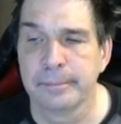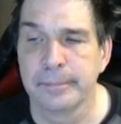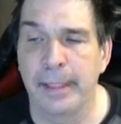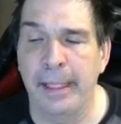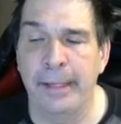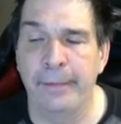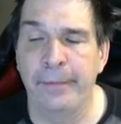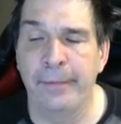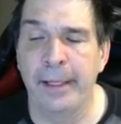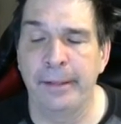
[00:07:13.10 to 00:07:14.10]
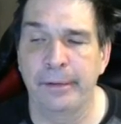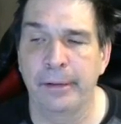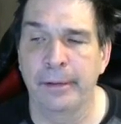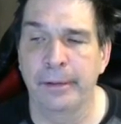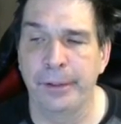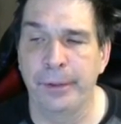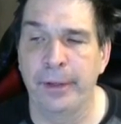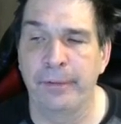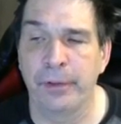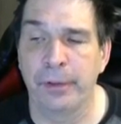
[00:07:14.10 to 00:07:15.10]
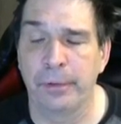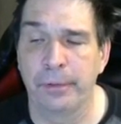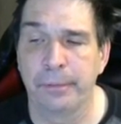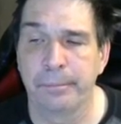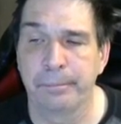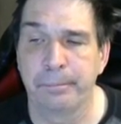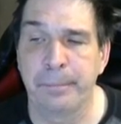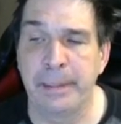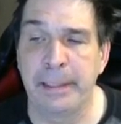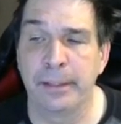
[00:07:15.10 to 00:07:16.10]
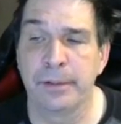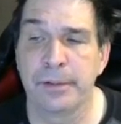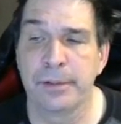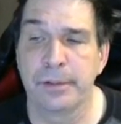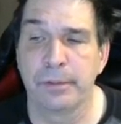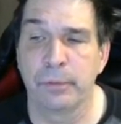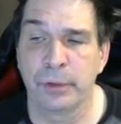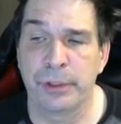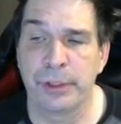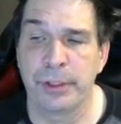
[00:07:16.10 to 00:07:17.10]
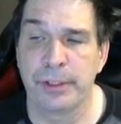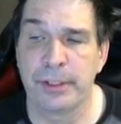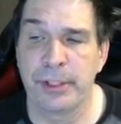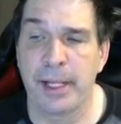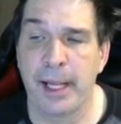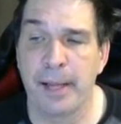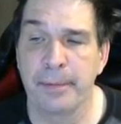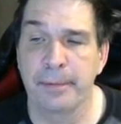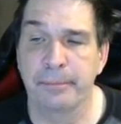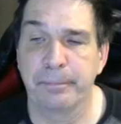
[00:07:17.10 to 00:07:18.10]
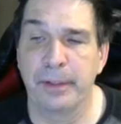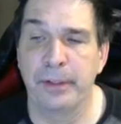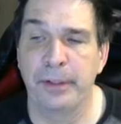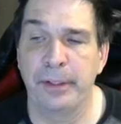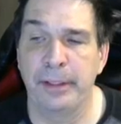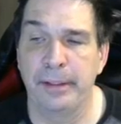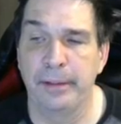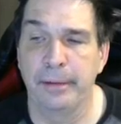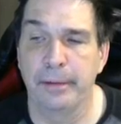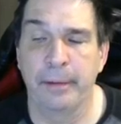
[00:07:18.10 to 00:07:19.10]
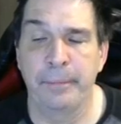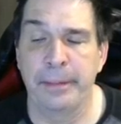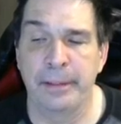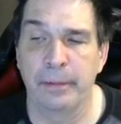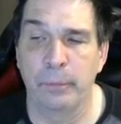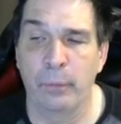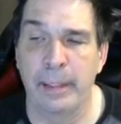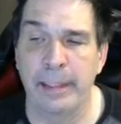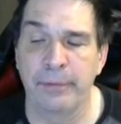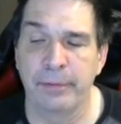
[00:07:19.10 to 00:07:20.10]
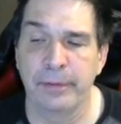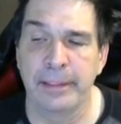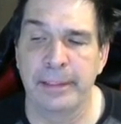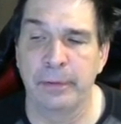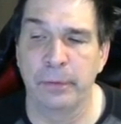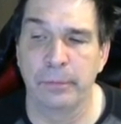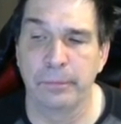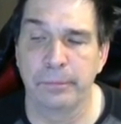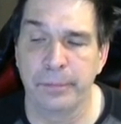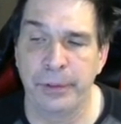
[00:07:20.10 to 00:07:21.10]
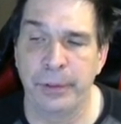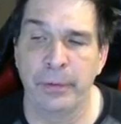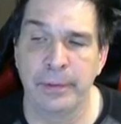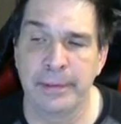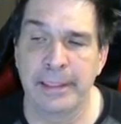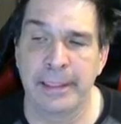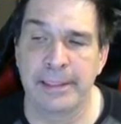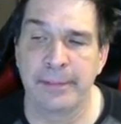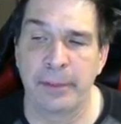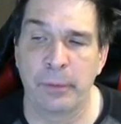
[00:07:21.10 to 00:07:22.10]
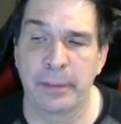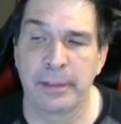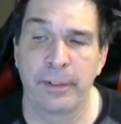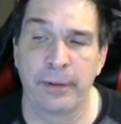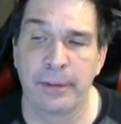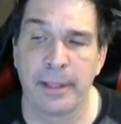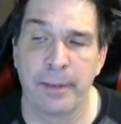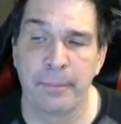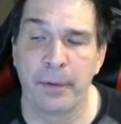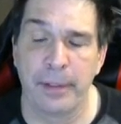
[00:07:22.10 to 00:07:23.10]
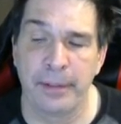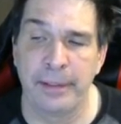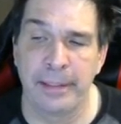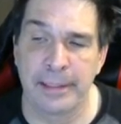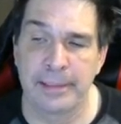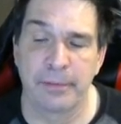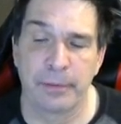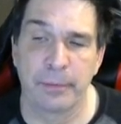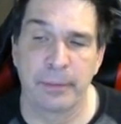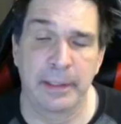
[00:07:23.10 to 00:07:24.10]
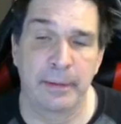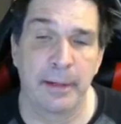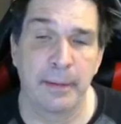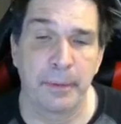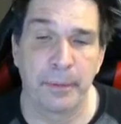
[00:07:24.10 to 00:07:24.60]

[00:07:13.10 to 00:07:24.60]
and then you have your beginners work just the jab, then the white level, then you go into the next level, they work their combo, and then the next level work their combo.